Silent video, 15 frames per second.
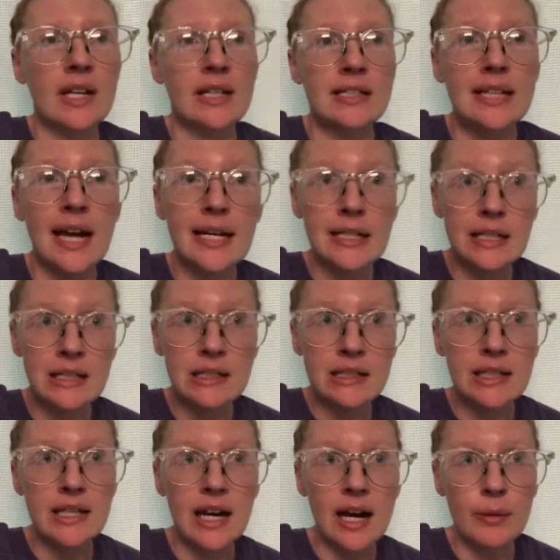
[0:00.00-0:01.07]

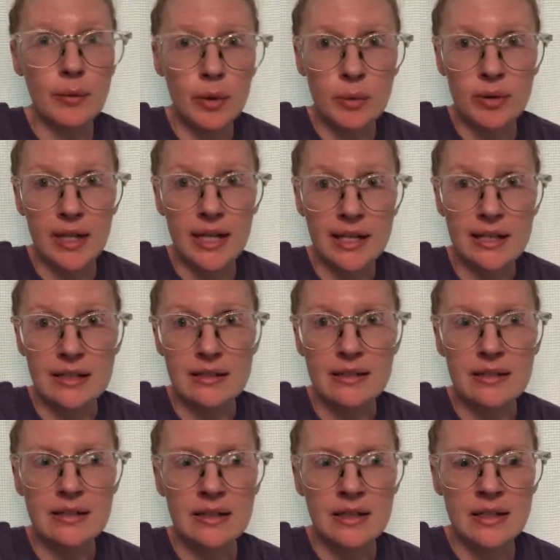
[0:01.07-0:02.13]
Technically, I won't hit
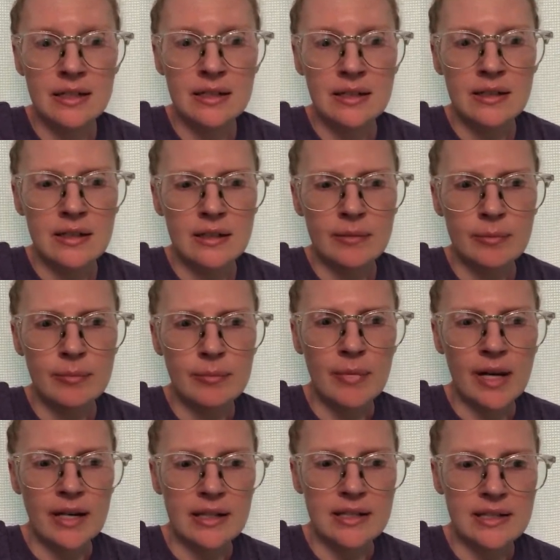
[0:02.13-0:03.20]

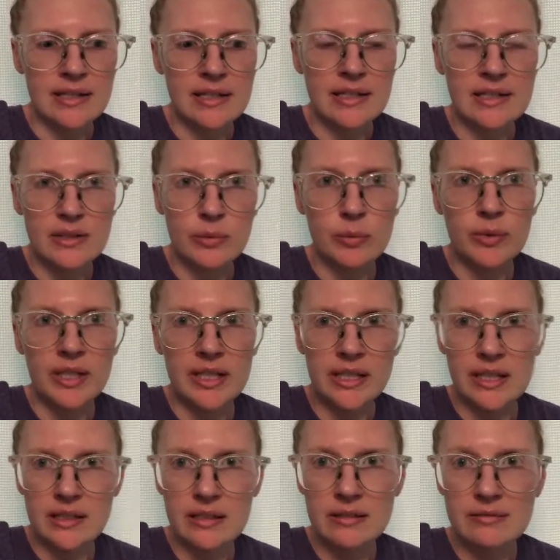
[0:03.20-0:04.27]
my 6th
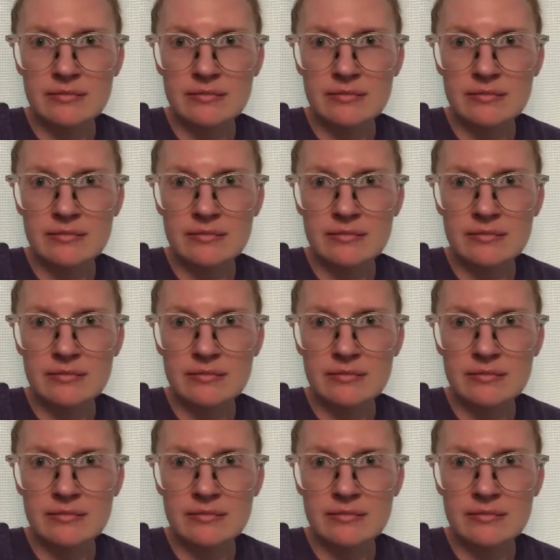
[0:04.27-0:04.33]
week